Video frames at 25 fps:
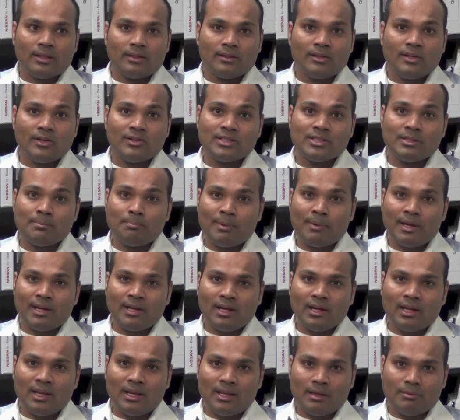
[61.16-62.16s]
There is
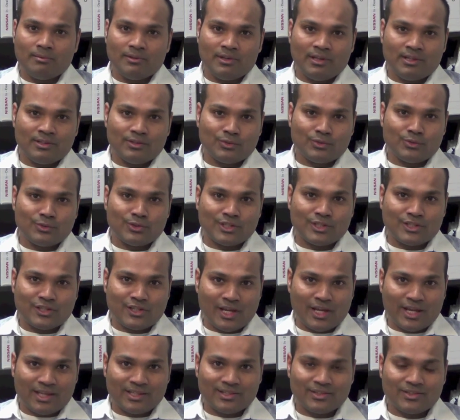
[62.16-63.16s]
empirical evidence to
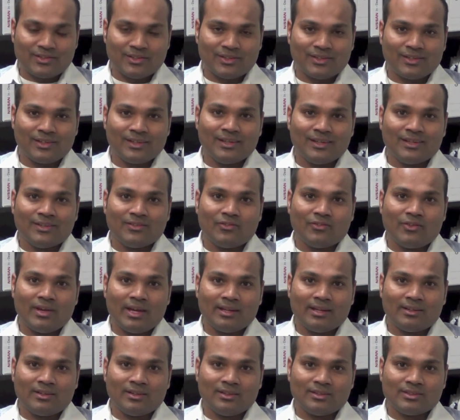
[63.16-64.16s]
suggest
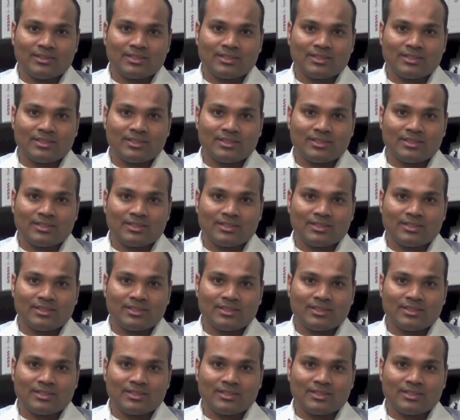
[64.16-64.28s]
that